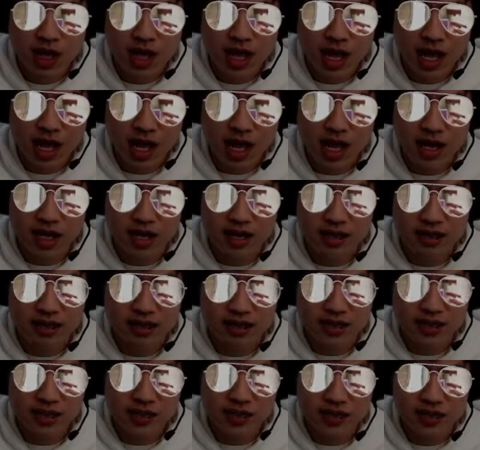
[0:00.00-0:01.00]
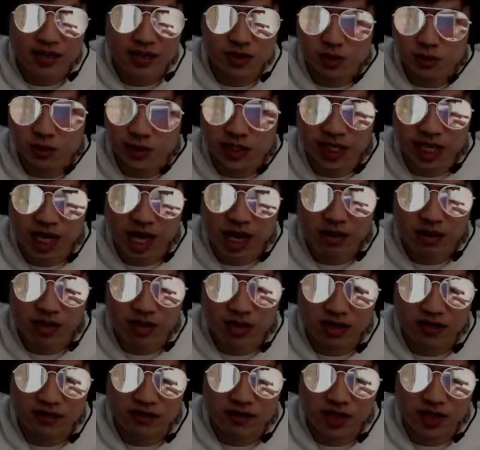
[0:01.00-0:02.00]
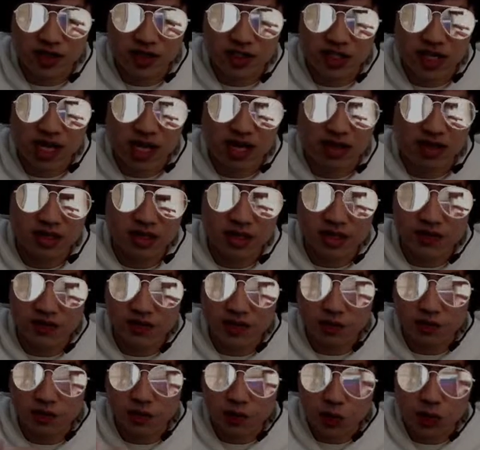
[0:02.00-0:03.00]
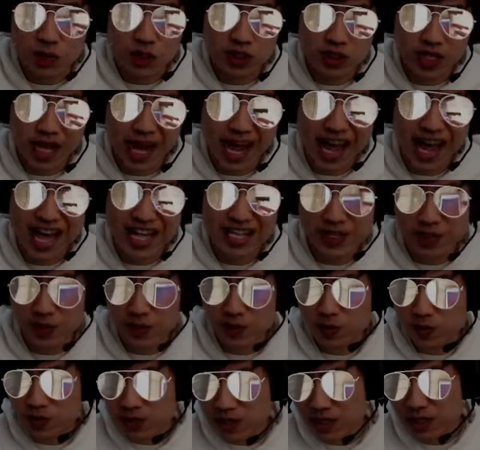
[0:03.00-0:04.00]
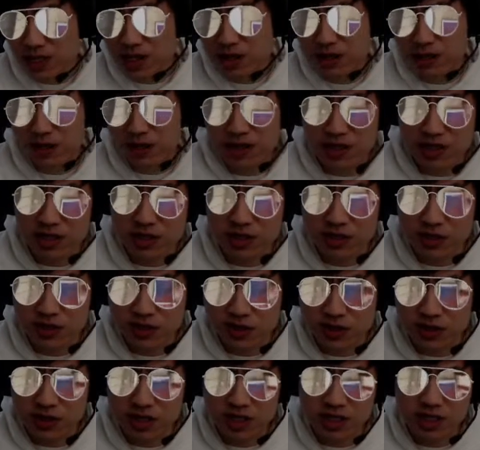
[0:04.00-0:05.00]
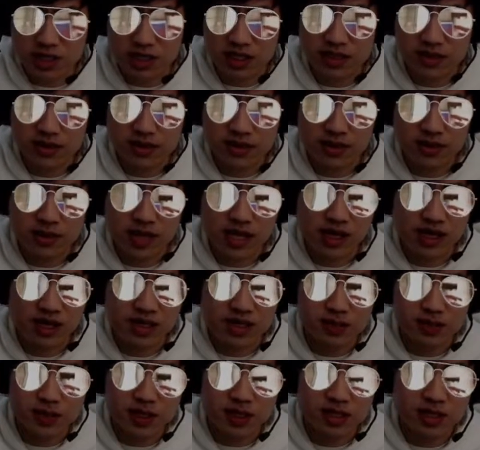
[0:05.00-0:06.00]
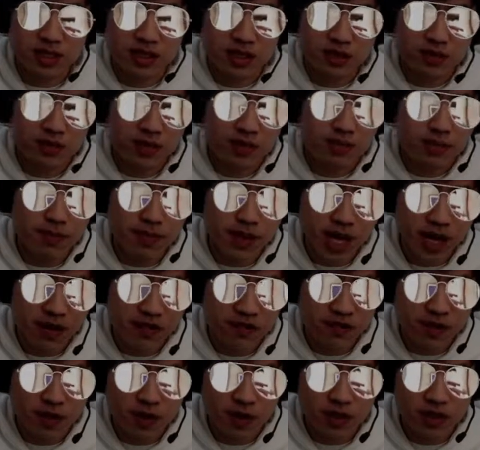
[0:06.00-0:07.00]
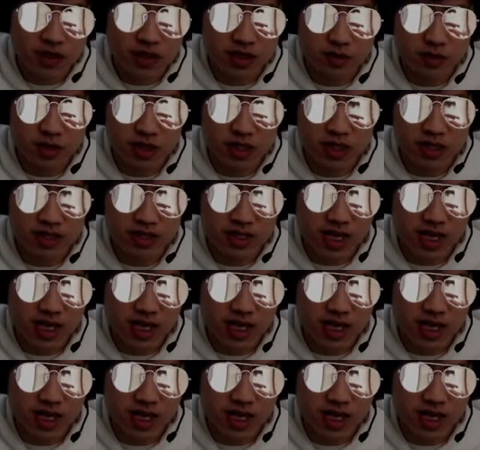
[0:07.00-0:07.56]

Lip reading: and you're just losing out on the functionality of the roots, and you're losing out on the additional healing. So I think Speed Serum, by far the weakest